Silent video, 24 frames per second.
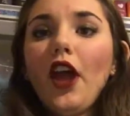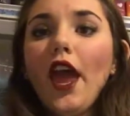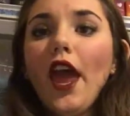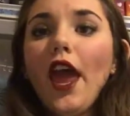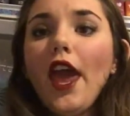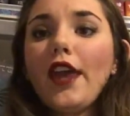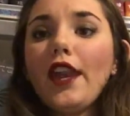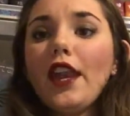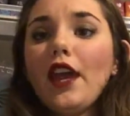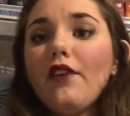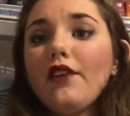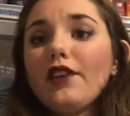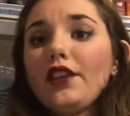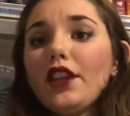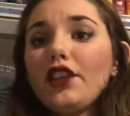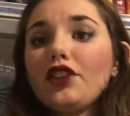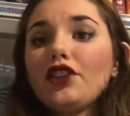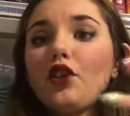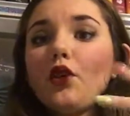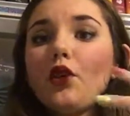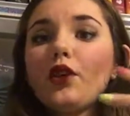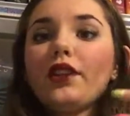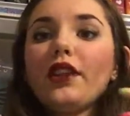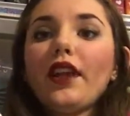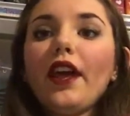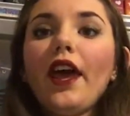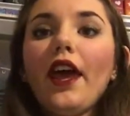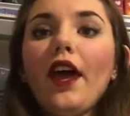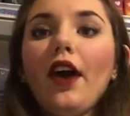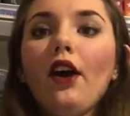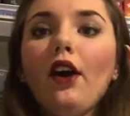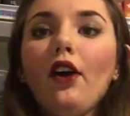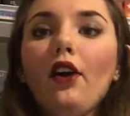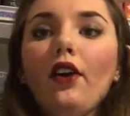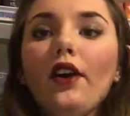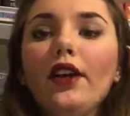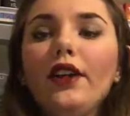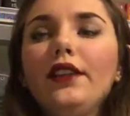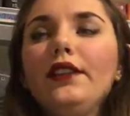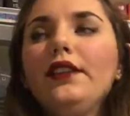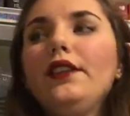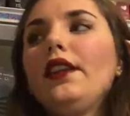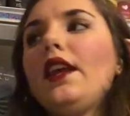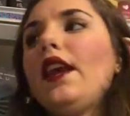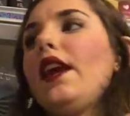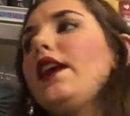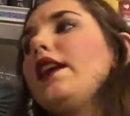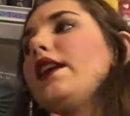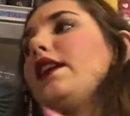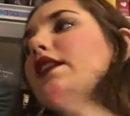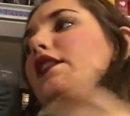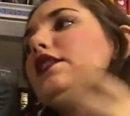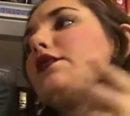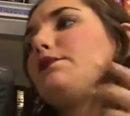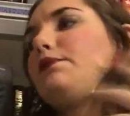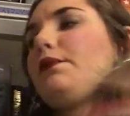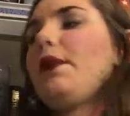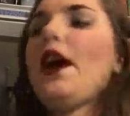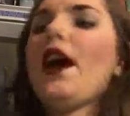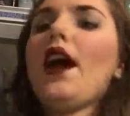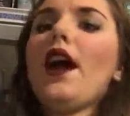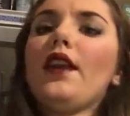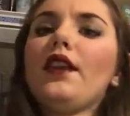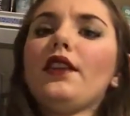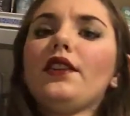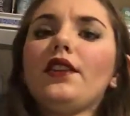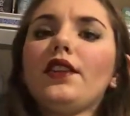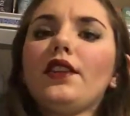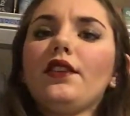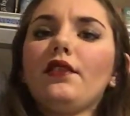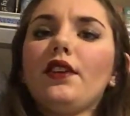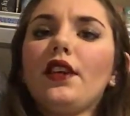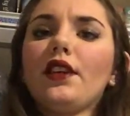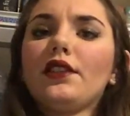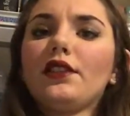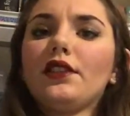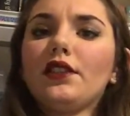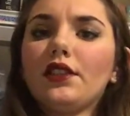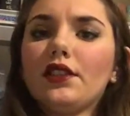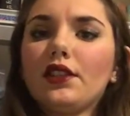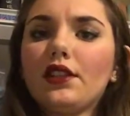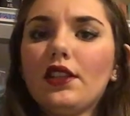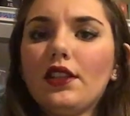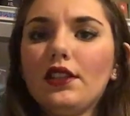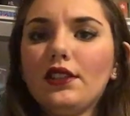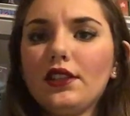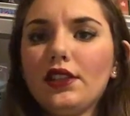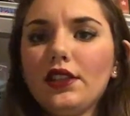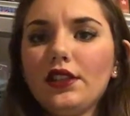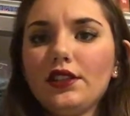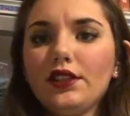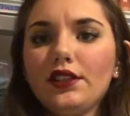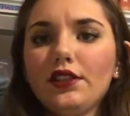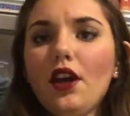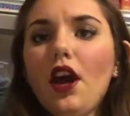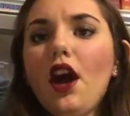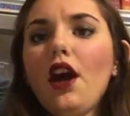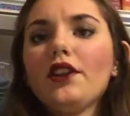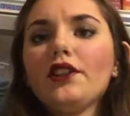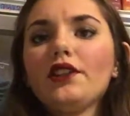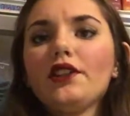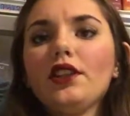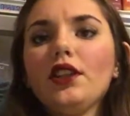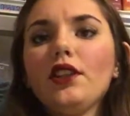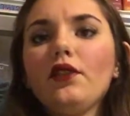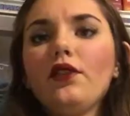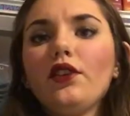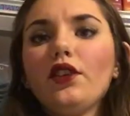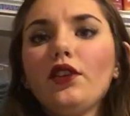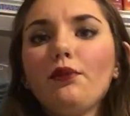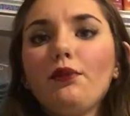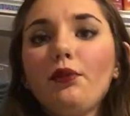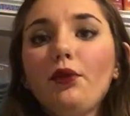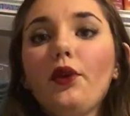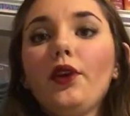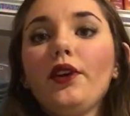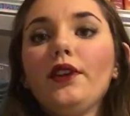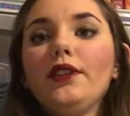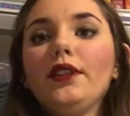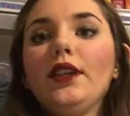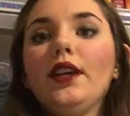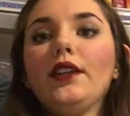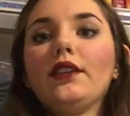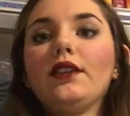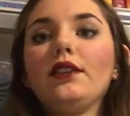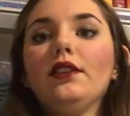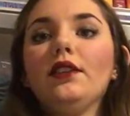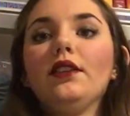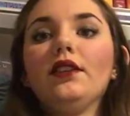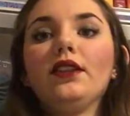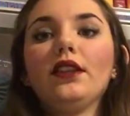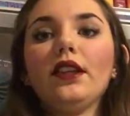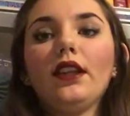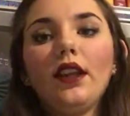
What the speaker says: and everything's going to hell, and Day gets mad at the Elector because he's not serving the poor sectors,